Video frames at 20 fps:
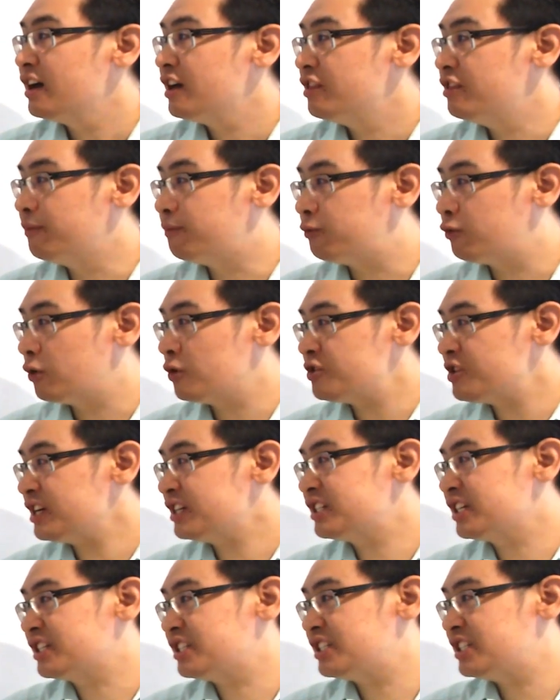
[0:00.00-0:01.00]
the project
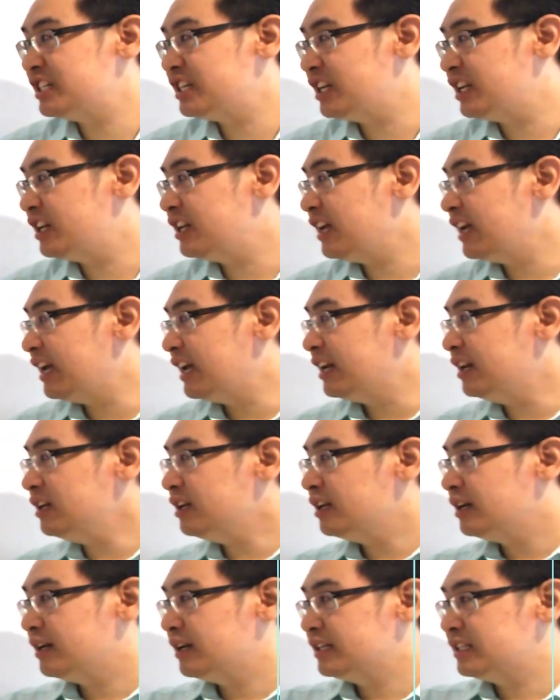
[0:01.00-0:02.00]
succeeded
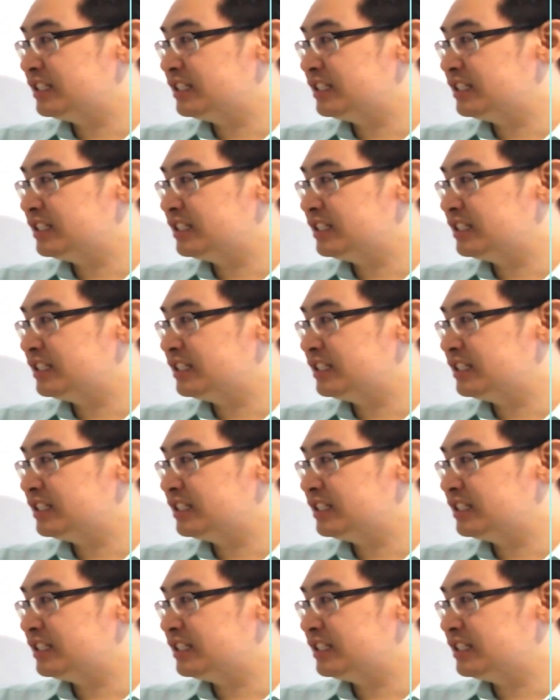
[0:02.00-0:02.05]
in